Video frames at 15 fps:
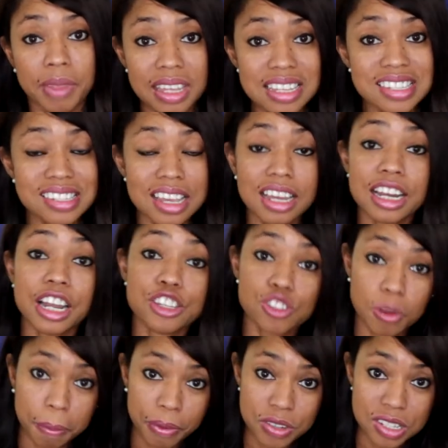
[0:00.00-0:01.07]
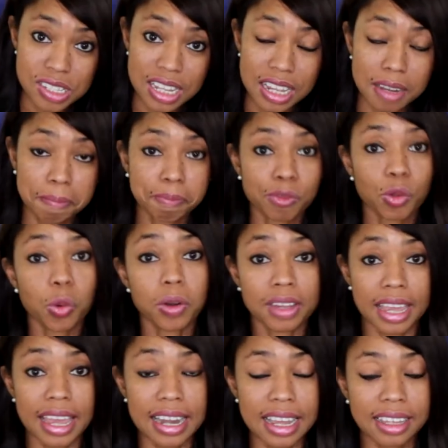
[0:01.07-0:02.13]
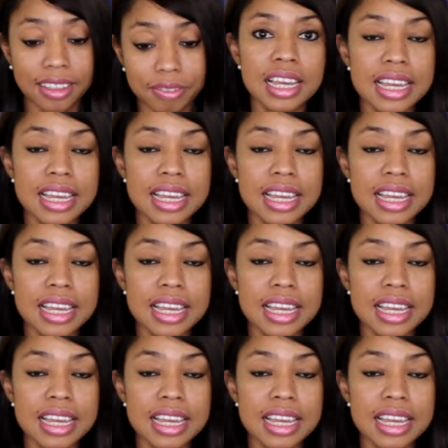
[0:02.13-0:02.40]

it's 100% organic.